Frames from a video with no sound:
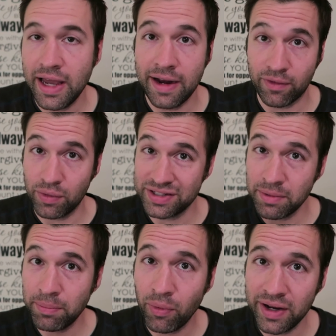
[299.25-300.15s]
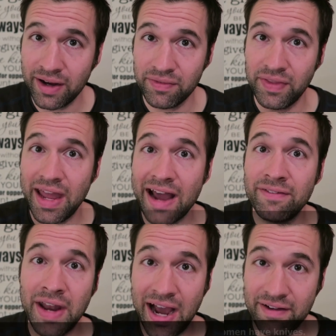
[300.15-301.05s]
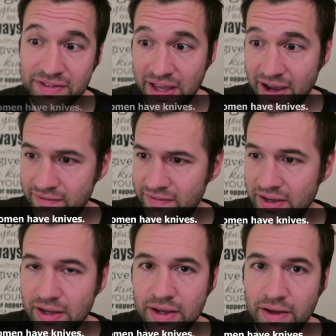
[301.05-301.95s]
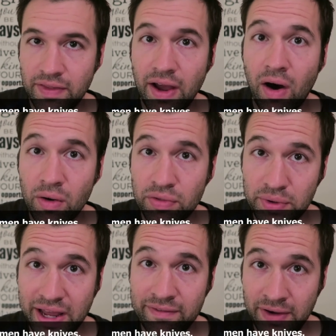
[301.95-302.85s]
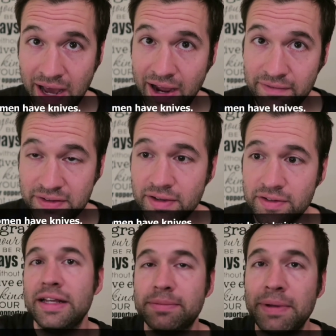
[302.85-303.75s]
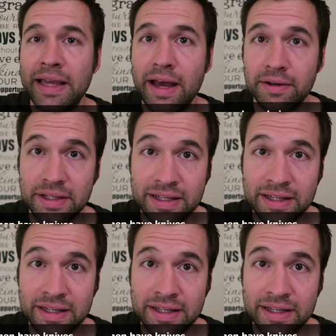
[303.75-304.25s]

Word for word: And of course, let me point out they have knives. They have, they all three have knives. He's being held